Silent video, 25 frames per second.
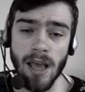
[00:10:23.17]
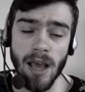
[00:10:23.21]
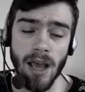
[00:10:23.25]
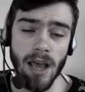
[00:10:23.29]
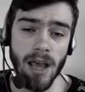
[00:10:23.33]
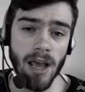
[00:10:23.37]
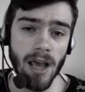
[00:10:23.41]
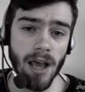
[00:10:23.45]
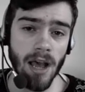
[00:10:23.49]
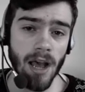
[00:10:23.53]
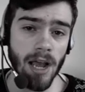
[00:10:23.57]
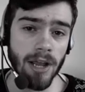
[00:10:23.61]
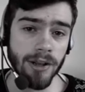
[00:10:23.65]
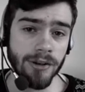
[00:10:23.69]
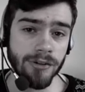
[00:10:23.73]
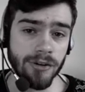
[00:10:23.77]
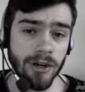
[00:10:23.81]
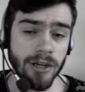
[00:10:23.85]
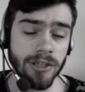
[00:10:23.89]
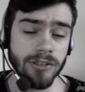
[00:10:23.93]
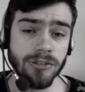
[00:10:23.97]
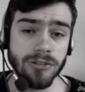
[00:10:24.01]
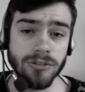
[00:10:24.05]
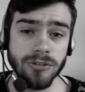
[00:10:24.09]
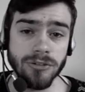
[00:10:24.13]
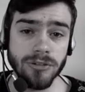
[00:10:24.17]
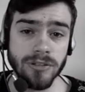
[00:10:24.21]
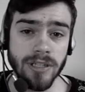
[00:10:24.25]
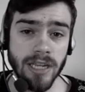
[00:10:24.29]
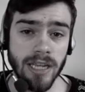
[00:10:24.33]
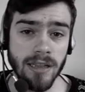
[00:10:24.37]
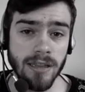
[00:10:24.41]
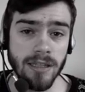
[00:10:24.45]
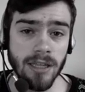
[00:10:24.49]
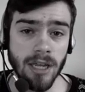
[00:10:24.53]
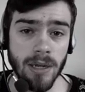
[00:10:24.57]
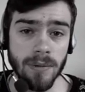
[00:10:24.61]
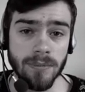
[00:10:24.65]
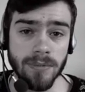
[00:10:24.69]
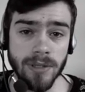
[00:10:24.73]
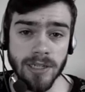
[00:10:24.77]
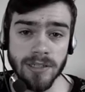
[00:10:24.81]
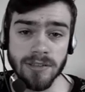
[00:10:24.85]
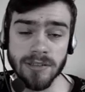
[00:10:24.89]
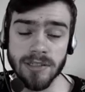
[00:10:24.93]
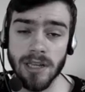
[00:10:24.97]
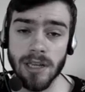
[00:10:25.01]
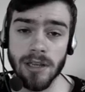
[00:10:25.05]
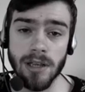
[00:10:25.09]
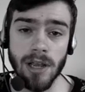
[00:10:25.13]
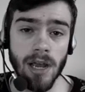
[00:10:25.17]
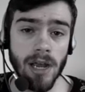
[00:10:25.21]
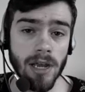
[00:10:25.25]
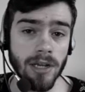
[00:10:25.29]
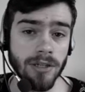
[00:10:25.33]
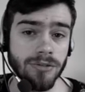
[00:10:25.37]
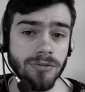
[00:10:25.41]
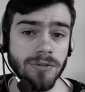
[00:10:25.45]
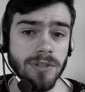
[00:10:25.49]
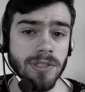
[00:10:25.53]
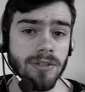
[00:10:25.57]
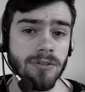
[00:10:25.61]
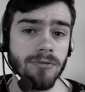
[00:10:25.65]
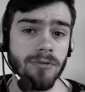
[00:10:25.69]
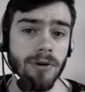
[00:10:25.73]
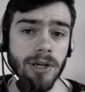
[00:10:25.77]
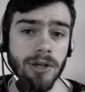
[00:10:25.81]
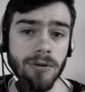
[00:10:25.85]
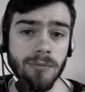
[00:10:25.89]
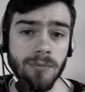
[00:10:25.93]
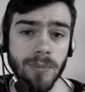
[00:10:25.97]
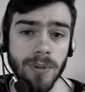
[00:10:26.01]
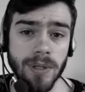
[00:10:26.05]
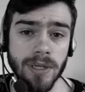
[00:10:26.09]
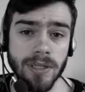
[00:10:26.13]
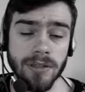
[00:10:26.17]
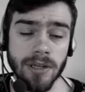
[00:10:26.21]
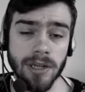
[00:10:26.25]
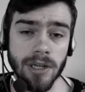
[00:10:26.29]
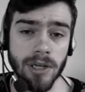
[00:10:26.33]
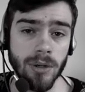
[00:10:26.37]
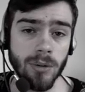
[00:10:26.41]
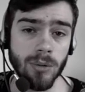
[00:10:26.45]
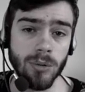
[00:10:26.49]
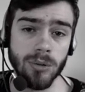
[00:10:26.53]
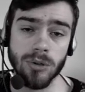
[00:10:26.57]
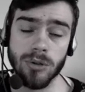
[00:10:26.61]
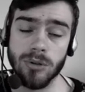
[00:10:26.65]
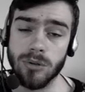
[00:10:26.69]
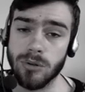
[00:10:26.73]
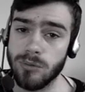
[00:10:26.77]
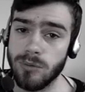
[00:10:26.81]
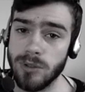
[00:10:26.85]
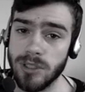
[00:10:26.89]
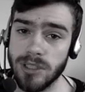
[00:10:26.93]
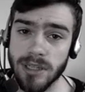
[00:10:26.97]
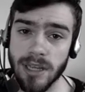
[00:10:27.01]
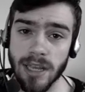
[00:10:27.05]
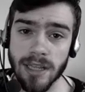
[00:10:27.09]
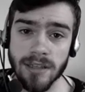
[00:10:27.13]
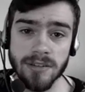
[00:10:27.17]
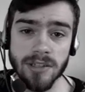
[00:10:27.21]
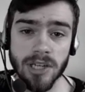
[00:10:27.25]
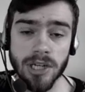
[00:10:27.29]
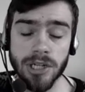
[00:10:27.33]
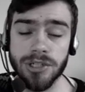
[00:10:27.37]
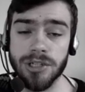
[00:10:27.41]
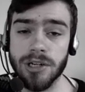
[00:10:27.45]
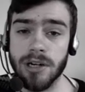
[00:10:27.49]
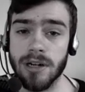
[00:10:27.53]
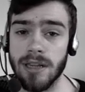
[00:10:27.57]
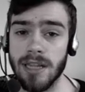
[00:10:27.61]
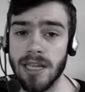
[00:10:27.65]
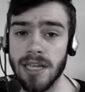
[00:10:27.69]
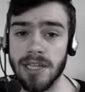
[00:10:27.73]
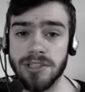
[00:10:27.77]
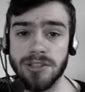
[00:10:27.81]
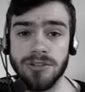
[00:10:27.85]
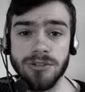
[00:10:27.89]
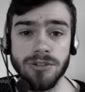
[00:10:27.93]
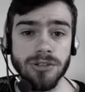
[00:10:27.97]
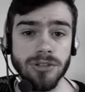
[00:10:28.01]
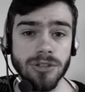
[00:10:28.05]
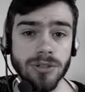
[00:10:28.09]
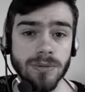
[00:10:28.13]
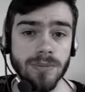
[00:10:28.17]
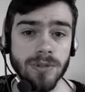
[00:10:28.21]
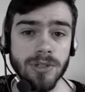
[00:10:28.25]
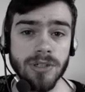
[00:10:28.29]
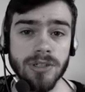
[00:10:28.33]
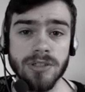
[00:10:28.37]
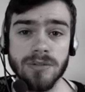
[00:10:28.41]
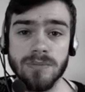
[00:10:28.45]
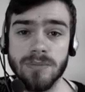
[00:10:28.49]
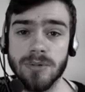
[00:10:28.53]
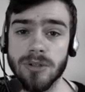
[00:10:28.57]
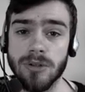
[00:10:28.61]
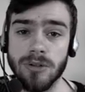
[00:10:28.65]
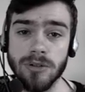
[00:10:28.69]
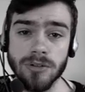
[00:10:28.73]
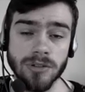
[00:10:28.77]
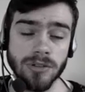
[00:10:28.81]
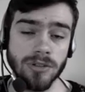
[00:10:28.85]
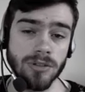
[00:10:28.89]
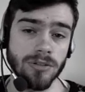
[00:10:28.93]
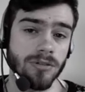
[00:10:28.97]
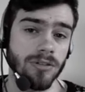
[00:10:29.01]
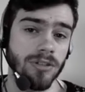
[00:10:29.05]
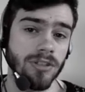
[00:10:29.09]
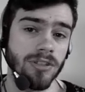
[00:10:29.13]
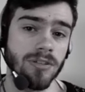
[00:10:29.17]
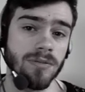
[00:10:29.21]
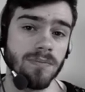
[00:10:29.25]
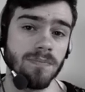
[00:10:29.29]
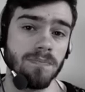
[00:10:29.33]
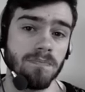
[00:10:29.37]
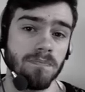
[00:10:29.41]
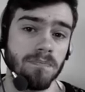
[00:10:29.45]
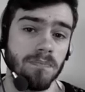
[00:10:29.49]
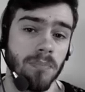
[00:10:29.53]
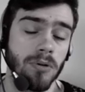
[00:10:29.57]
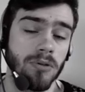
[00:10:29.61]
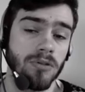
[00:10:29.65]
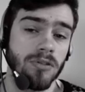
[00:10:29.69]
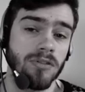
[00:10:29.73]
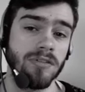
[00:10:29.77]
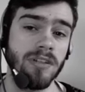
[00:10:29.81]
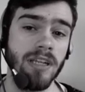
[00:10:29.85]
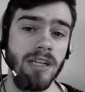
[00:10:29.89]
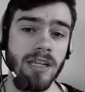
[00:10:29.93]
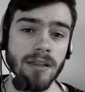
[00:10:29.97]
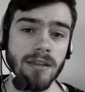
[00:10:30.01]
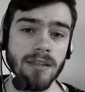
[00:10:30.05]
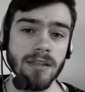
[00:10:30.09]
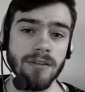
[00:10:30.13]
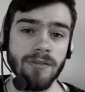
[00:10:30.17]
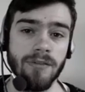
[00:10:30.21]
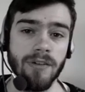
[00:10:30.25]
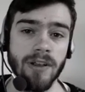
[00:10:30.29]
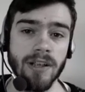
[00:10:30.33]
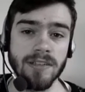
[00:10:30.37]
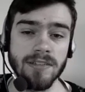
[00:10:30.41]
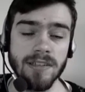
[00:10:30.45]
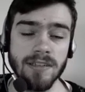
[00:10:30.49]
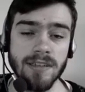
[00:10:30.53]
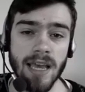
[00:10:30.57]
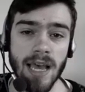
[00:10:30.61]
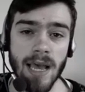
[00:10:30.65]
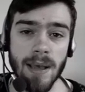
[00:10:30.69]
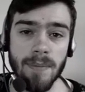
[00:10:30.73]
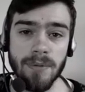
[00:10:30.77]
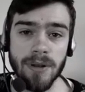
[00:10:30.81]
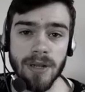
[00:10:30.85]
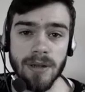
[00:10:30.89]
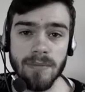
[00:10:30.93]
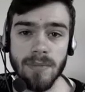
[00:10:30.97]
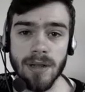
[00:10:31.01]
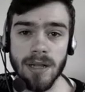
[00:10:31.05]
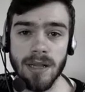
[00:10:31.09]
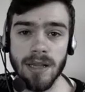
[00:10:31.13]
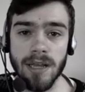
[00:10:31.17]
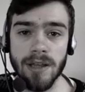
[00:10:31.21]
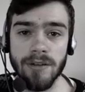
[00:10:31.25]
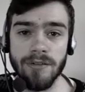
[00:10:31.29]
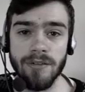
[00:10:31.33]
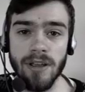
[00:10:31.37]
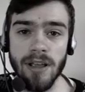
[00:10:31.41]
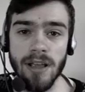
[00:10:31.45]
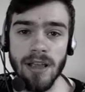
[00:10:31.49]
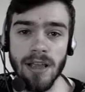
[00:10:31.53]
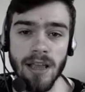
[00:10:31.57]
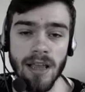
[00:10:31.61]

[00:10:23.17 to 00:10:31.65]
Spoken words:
I try to do daily updates. I tweet quite a bit. I tweet against other Clash YouTubers, but also just post daily things that happen in my life.